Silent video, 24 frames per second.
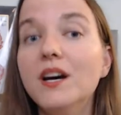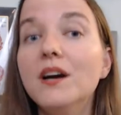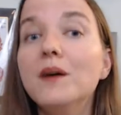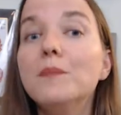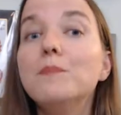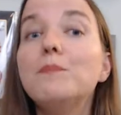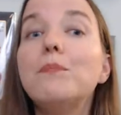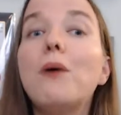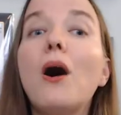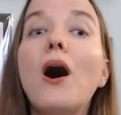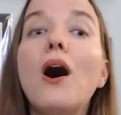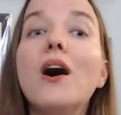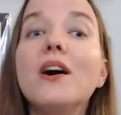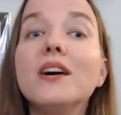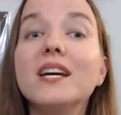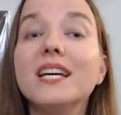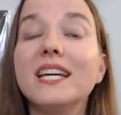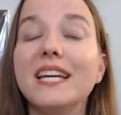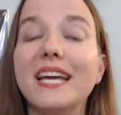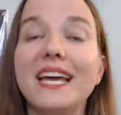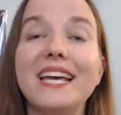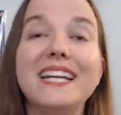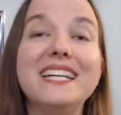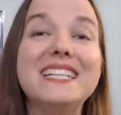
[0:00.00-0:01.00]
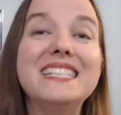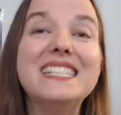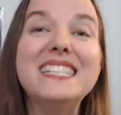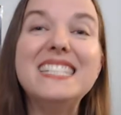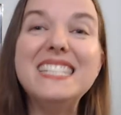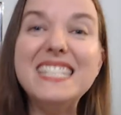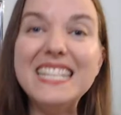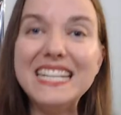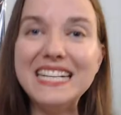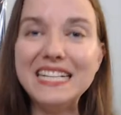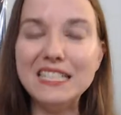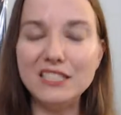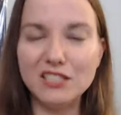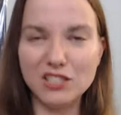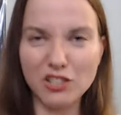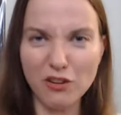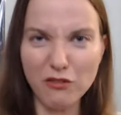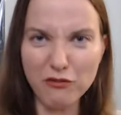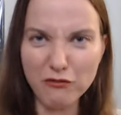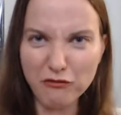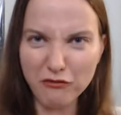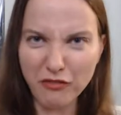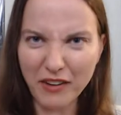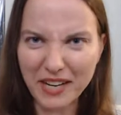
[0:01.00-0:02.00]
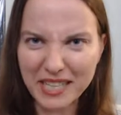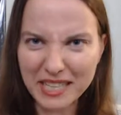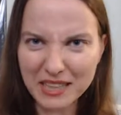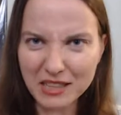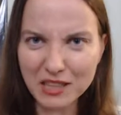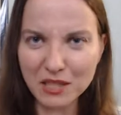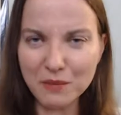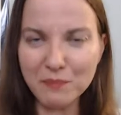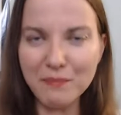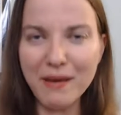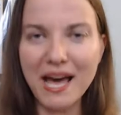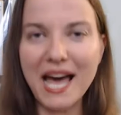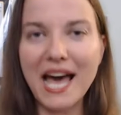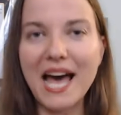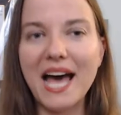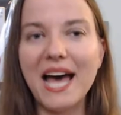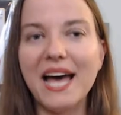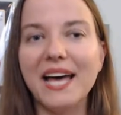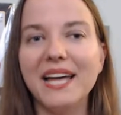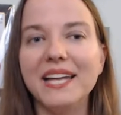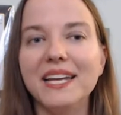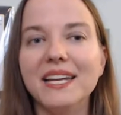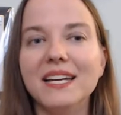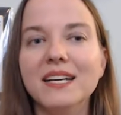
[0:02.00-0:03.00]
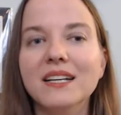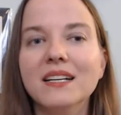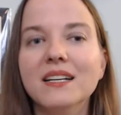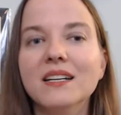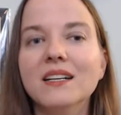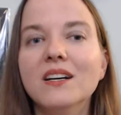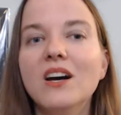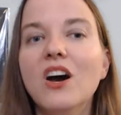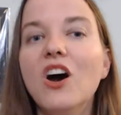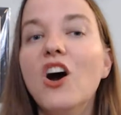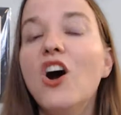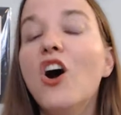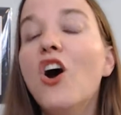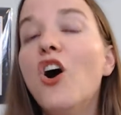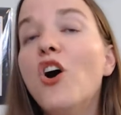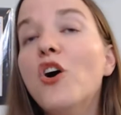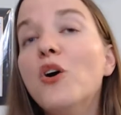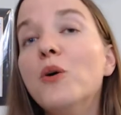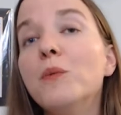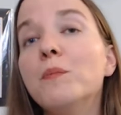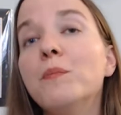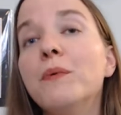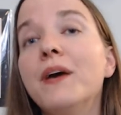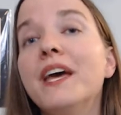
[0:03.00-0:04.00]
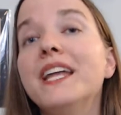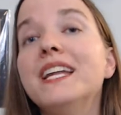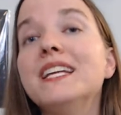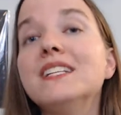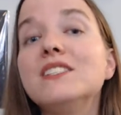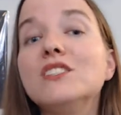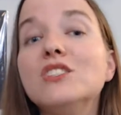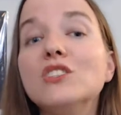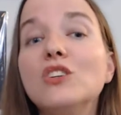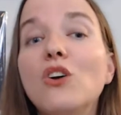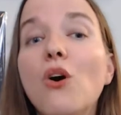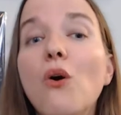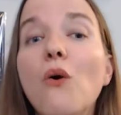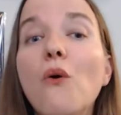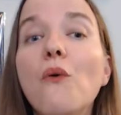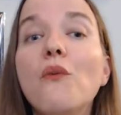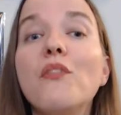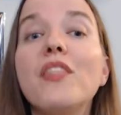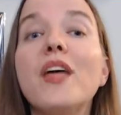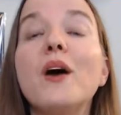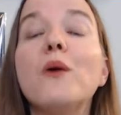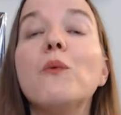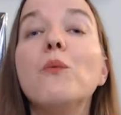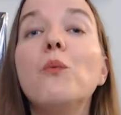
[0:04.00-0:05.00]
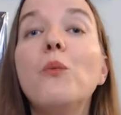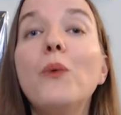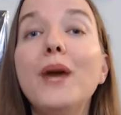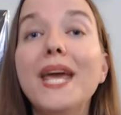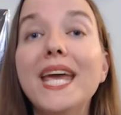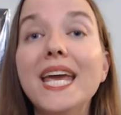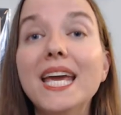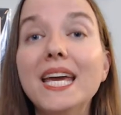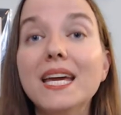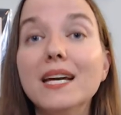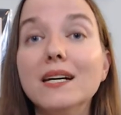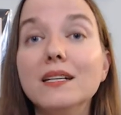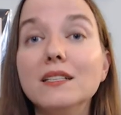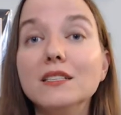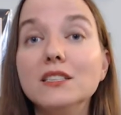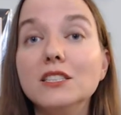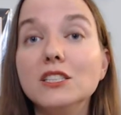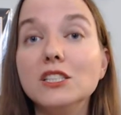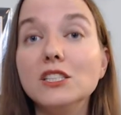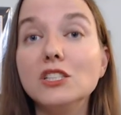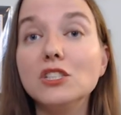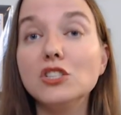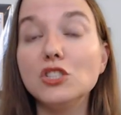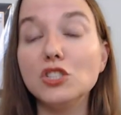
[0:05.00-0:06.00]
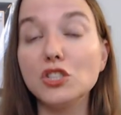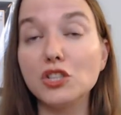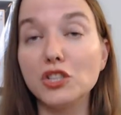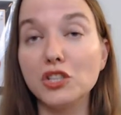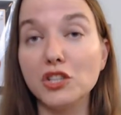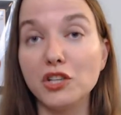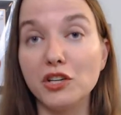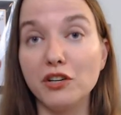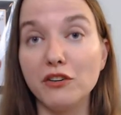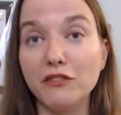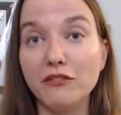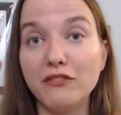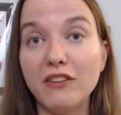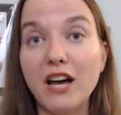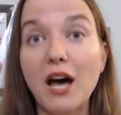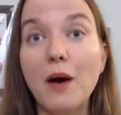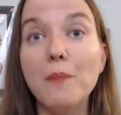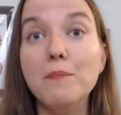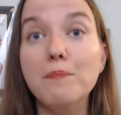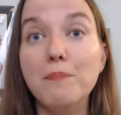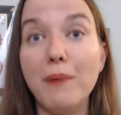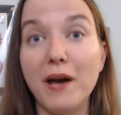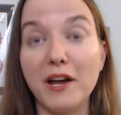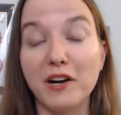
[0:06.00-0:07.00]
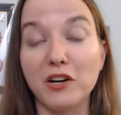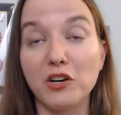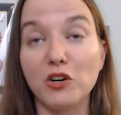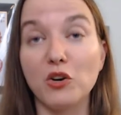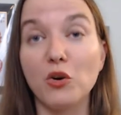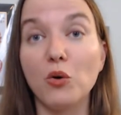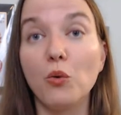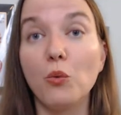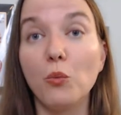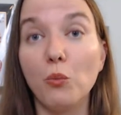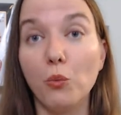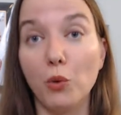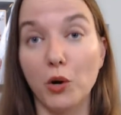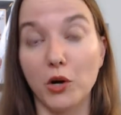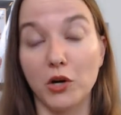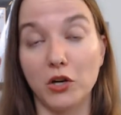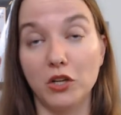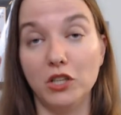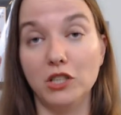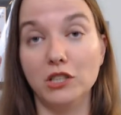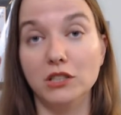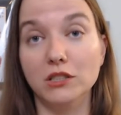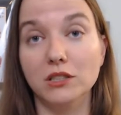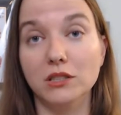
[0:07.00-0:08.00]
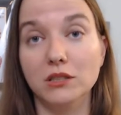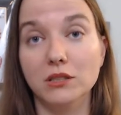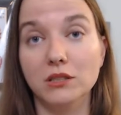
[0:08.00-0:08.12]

Punk in its need to fight the man. Hope in its goal that we deserve a better world.